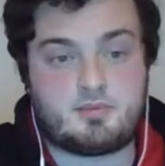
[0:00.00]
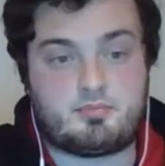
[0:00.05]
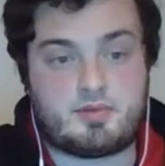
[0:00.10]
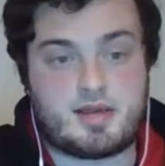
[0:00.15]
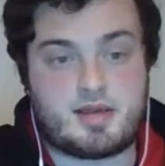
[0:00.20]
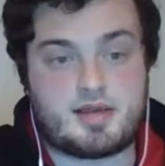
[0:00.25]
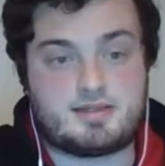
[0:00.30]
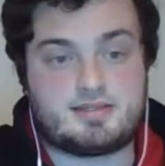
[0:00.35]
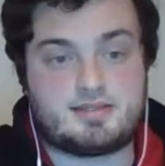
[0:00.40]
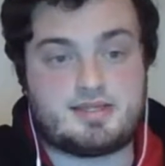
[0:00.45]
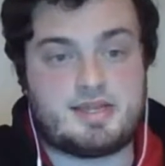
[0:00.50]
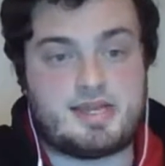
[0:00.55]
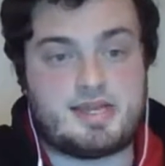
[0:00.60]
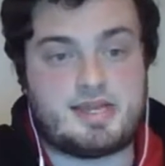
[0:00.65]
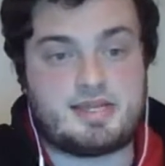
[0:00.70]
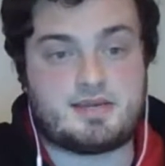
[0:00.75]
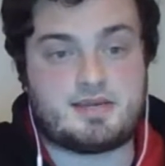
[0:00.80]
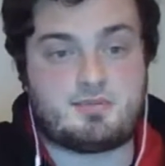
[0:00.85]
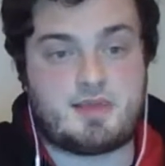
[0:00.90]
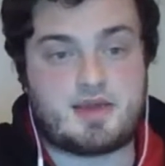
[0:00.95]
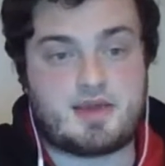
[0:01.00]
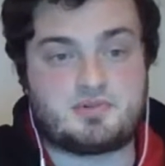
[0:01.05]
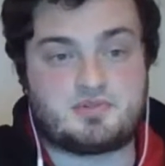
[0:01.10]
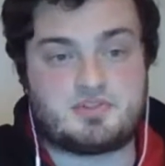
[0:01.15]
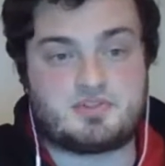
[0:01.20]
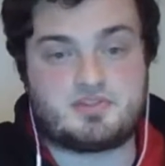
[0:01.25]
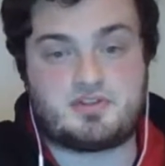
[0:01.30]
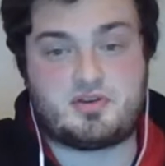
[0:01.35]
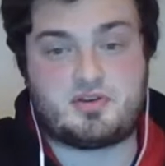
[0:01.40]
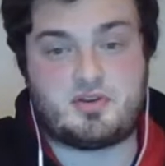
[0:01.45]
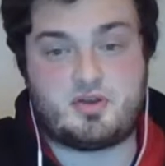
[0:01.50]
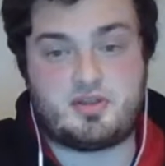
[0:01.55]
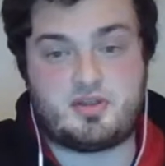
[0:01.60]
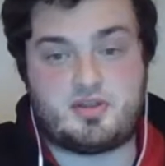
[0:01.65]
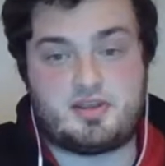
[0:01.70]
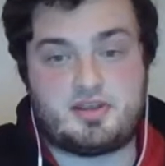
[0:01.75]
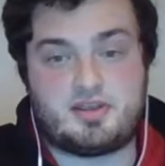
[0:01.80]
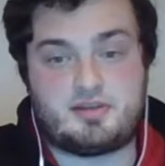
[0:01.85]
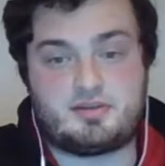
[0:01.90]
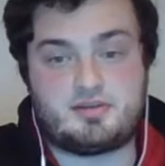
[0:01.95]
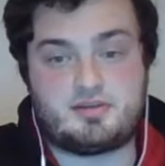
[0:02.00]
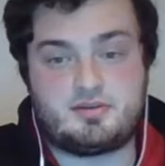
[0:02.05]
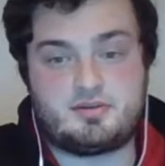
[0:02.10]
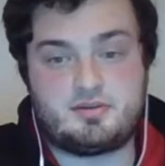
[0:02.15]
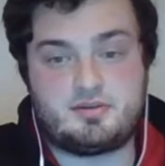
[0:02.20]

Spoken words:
Brad, he amounts to nothing.